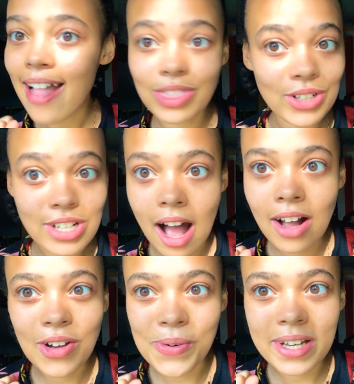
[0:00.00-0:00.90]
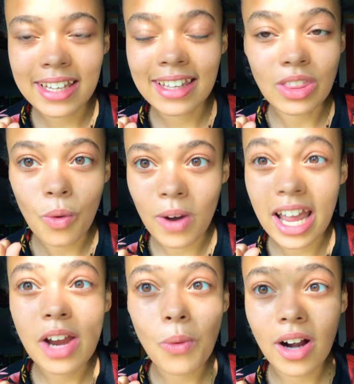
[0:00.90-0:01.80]
and they're not going the
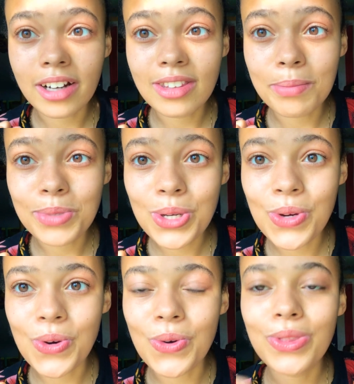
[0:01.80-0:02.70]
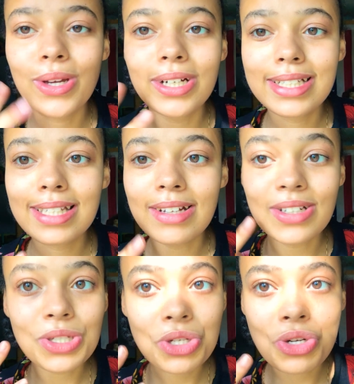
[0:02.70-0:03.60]
way I wanted them to. There is a
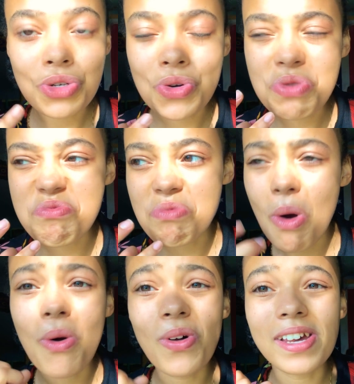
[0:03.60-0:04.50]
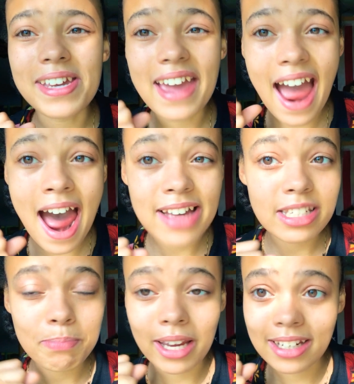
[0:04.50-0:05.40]
controlling
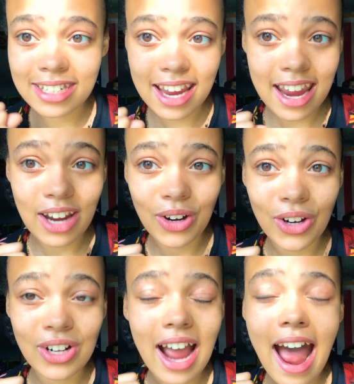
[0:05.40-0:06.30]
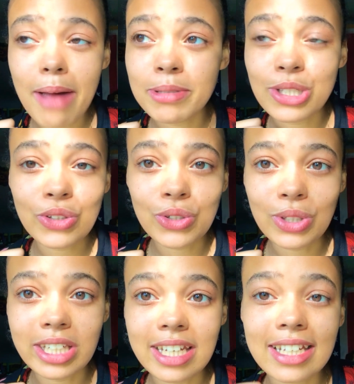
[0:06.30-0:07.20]
aspect to anger.
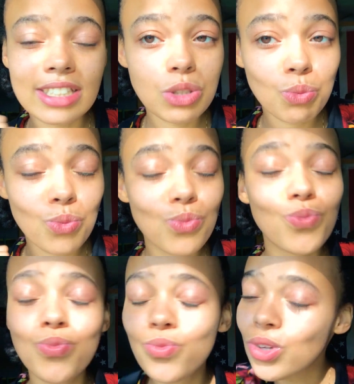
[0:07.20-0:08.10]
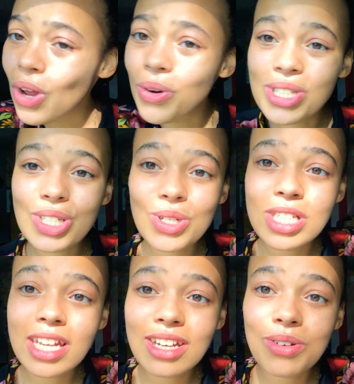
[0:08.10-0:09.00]
Absolutely. It's,
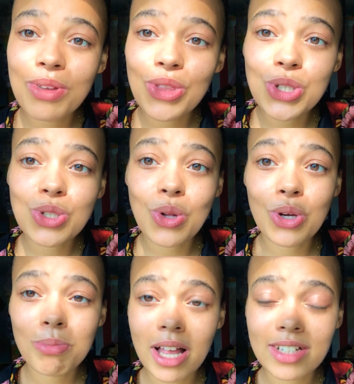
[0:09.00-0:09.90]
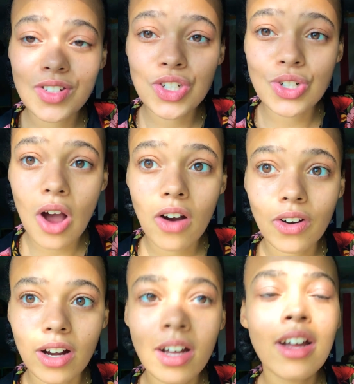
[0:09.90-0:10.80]
associated with the solar plexus
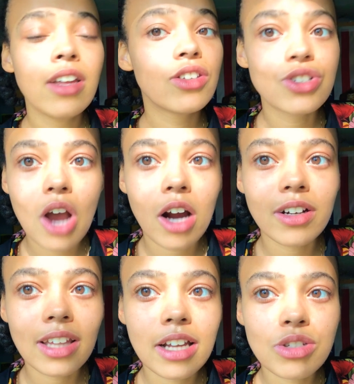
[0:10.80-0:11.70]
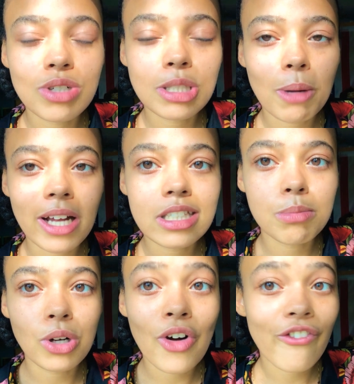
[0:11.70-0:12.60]
chakra, the chakra that's
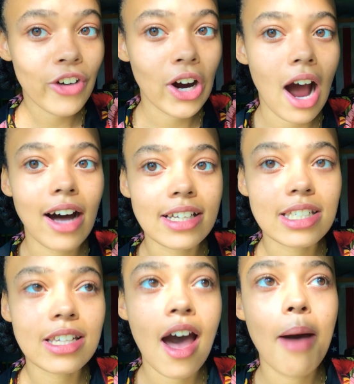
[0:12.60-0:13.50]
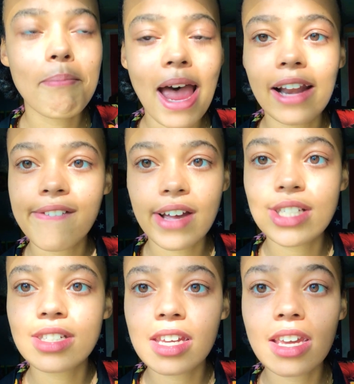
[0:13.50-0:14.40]
responsible for us
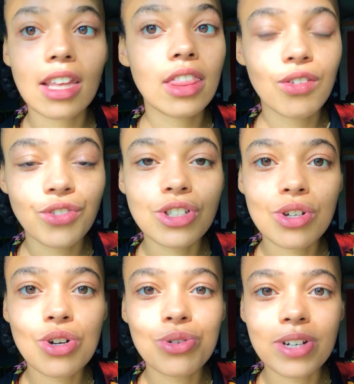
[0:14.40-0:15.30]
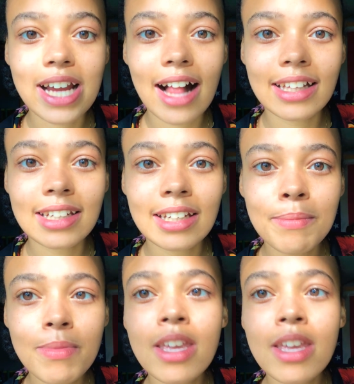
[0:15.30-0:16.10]
manifesting in the physical reality.